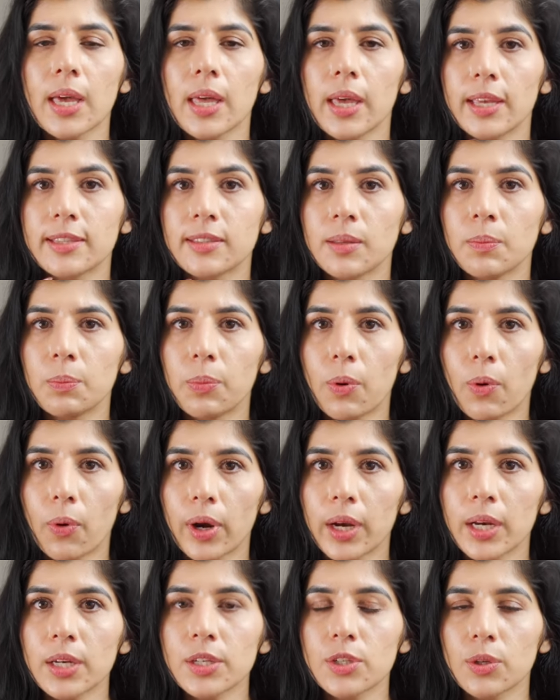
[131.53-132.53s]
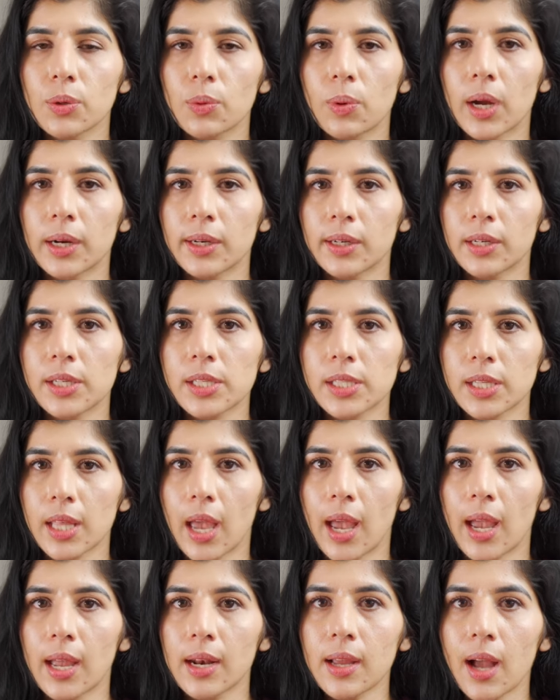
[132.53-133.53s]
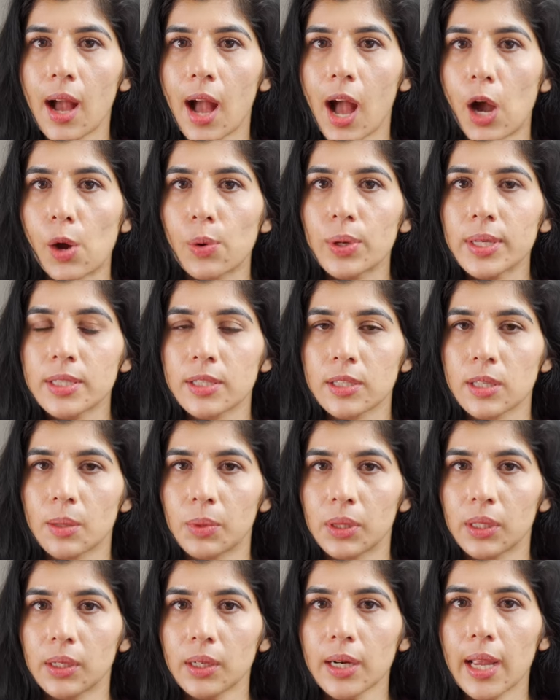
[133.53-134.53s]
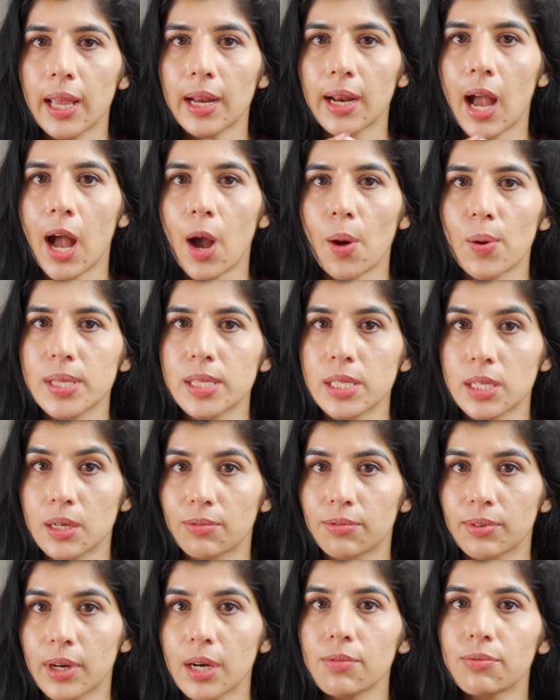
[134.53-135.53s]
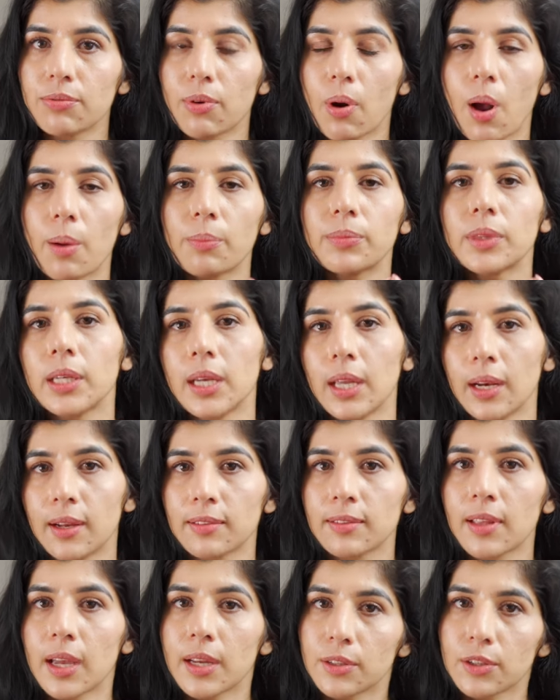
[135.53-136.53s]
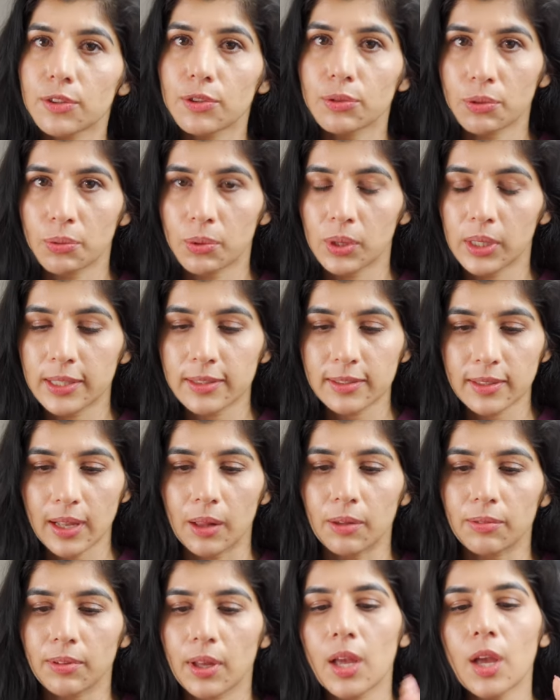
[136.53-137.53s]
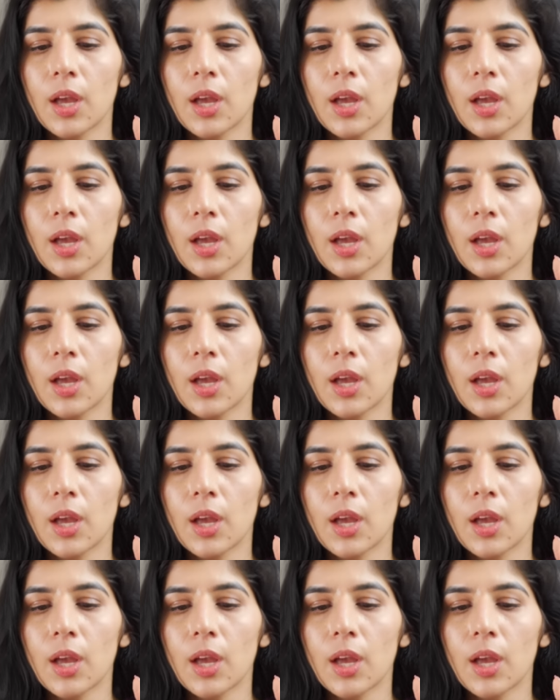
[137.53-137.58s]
it's important to understand how it's similar and how it's different from the data scientist role itself.